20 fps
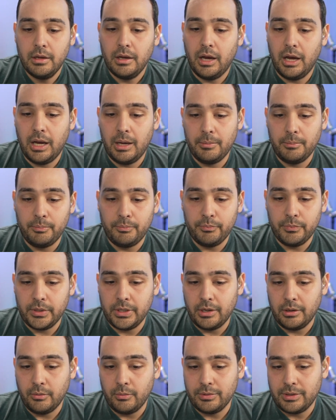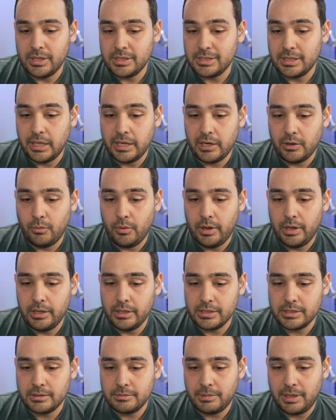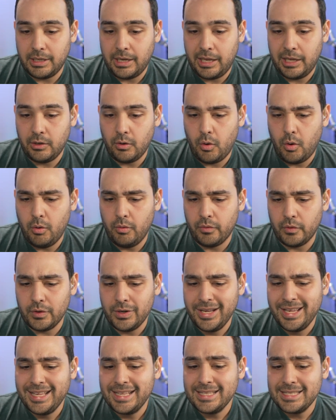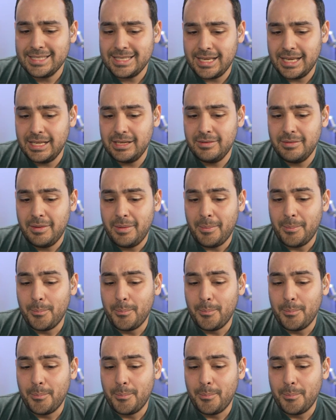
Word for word: Um, you know, this layer one is can handle over ten